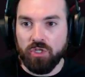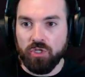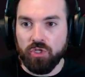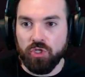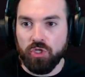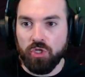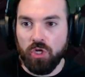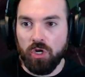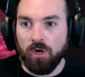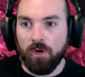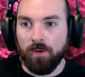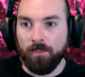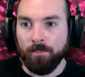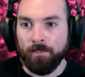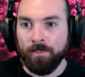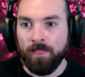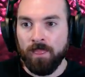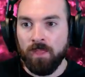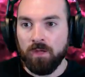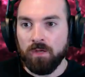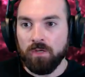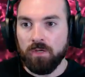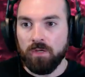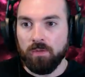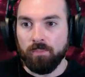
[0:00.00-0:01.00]
sure.
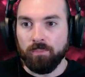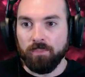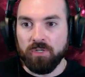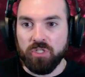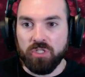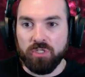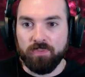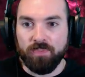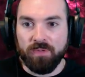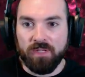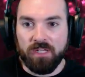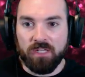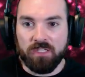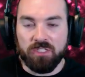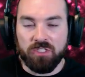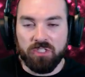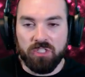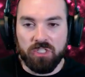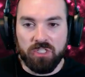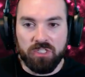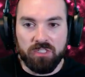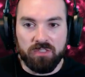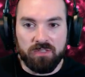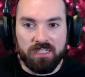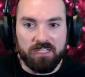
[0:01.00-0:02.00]
But just because
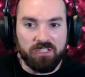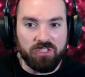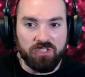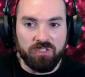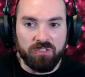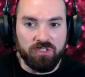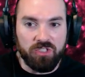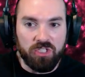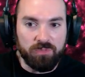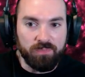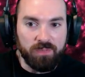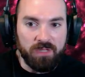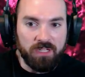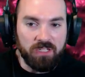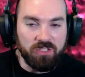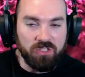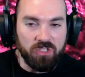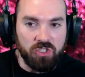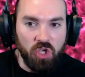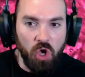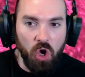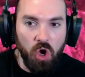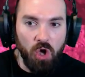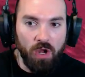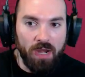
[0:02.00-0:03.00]
just it's just because
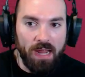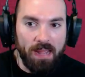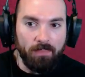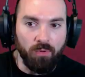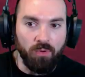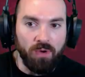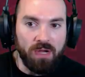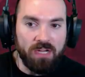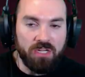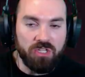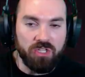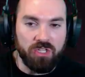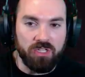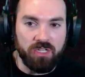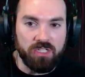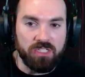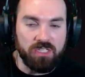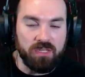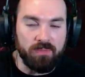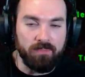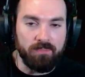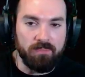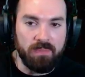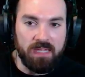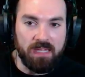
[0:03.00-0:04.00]
it's on aberration
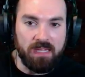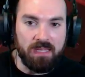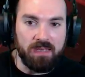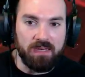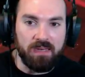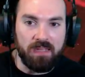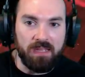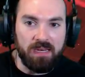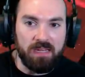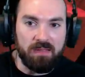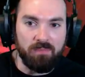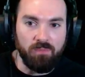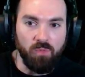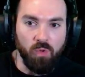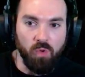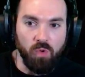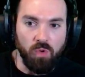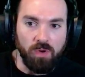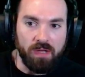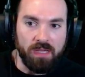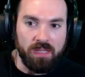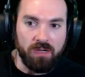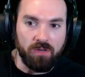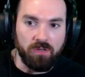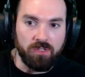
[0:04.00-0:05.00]
doesn't make it any
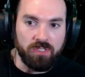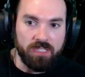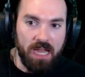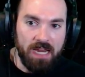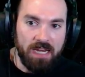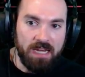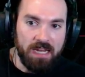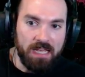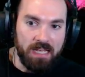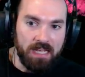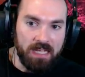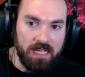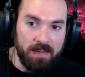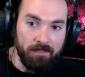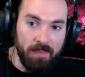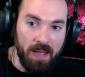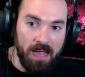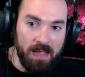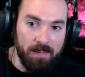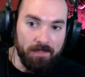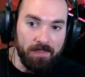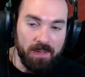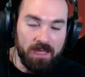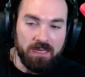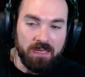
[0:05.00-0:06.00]
more entertaining, in my
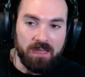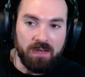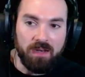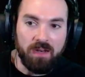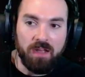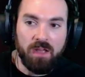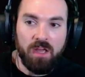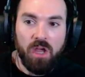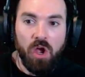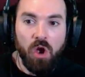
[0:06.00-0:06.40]
opinion.